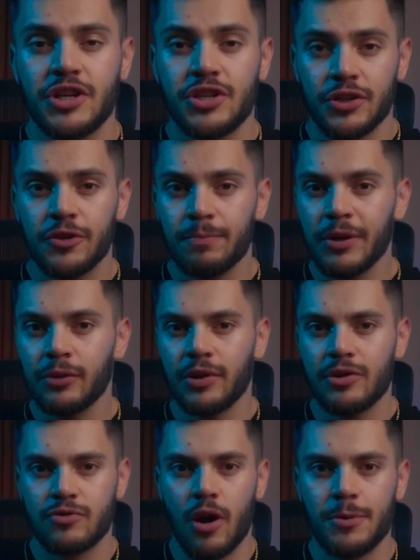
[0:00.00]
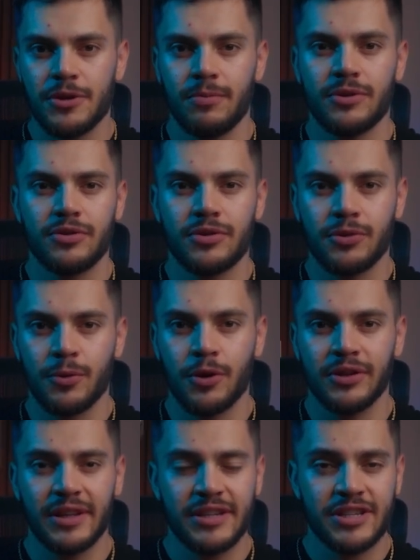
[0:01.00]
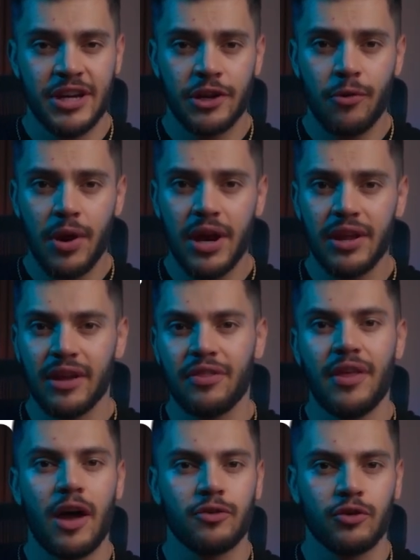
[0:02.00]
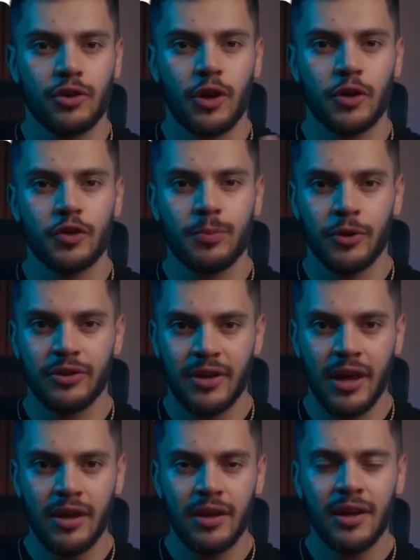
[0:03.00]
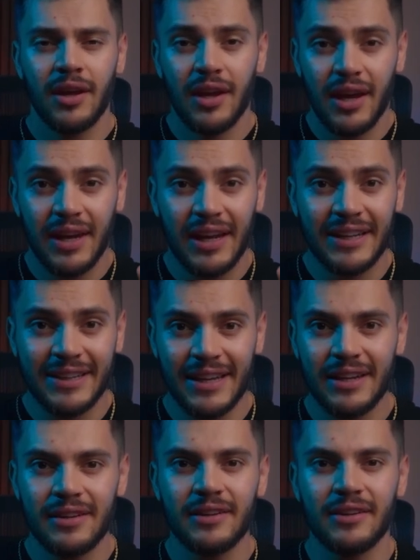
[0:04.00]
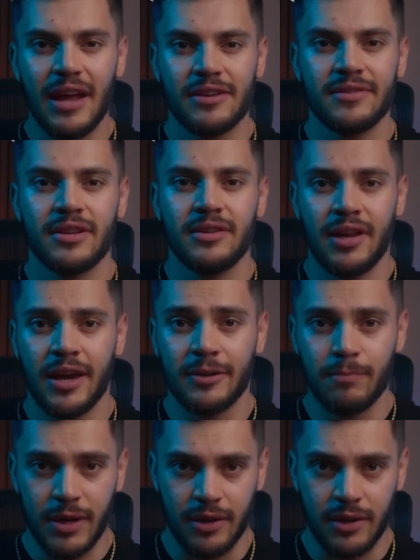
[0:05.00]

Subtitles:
I just built a dropshipping store that's generating $1,000 per day, and I did it in less than 10